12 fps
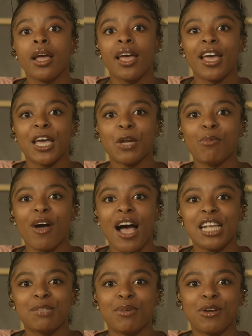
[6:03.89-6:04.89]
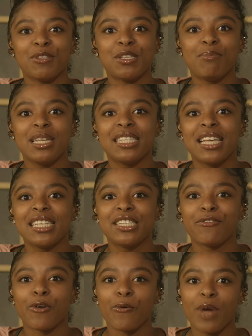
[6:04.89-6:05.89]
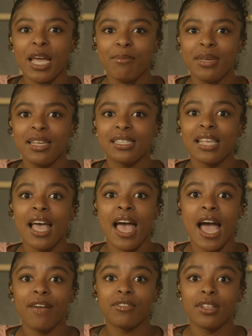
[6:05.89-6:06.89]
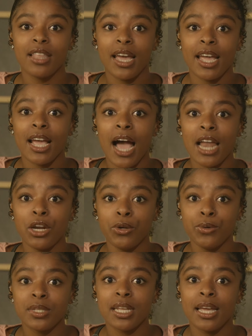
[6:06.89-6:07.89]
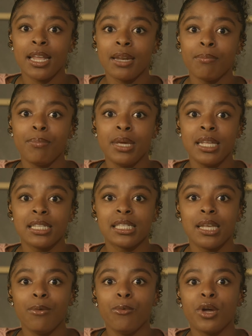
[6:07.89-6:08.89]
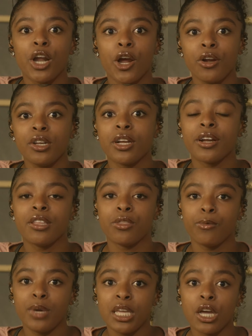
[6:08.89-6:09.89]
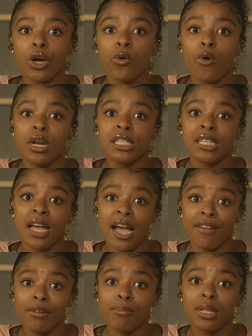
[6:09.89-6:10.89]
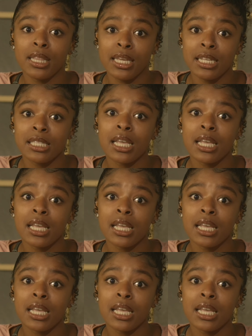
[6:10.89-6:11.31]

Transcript: Animal Hospital to be tested for rabies after they got loose and bit someone earlier in the week, according to Irving Police